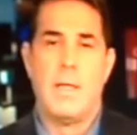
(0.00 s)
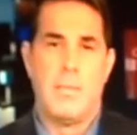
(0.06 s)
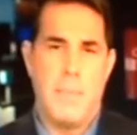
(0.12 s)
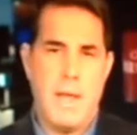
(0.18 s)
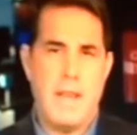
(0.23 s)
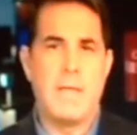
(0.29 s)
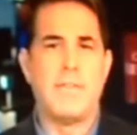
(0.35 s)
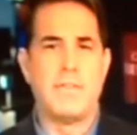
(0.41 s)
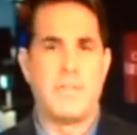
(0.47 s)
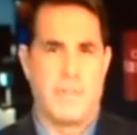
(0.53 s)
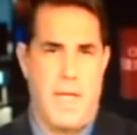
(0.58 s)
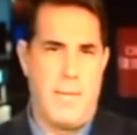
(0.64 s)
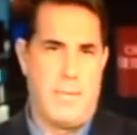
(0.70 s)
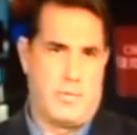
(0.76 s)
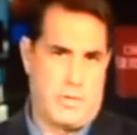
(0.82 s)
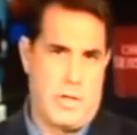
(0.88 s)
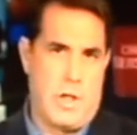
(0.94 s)
many of the
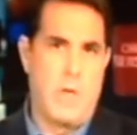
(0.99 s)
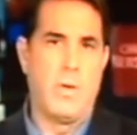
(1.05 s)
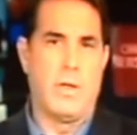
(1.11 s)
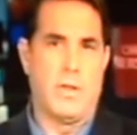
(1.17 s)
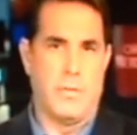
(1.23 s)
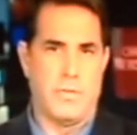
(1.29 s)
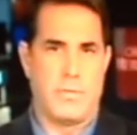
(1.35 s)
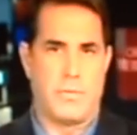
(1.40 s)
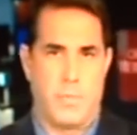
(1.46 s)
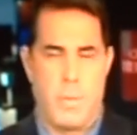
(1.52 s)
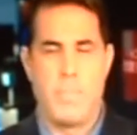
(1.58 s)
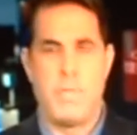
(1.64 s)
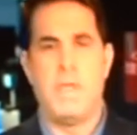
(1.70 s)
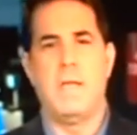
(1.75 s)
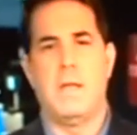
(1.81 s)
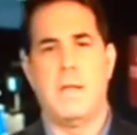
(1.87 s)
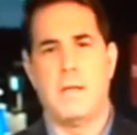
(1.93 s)
same slogans
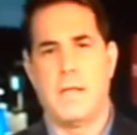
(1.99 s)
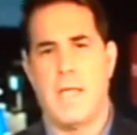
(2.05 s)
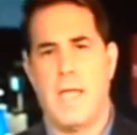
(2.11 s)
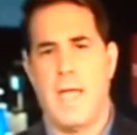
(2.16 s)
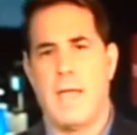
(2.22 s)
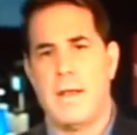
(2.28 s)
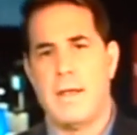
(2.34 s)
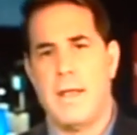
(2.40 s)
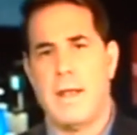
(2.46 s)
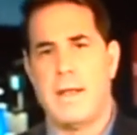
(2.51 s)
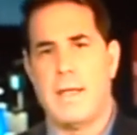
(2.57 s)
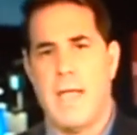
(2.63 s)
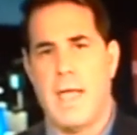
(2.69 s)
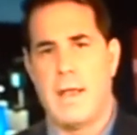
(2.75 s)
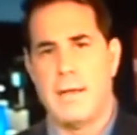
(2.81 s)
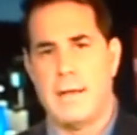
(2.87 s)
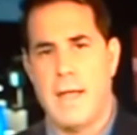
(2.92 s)
repeated again and
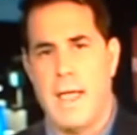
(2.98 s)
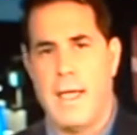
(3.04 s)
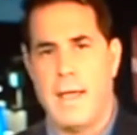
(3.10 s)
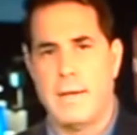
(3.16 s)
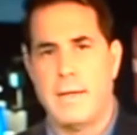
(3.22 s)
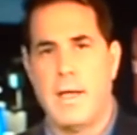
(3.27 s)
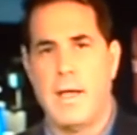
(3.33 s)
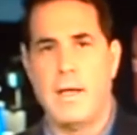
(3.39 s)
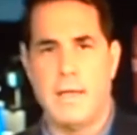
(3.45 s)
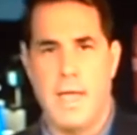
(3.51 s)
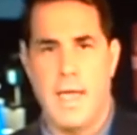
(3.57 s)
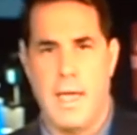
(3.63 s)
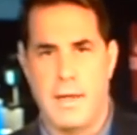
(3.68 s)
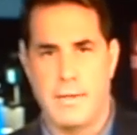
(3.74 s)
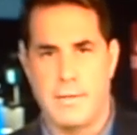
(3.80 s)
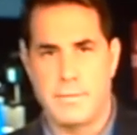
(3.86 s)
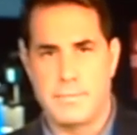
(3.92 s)
again and
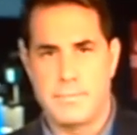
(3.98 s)
again.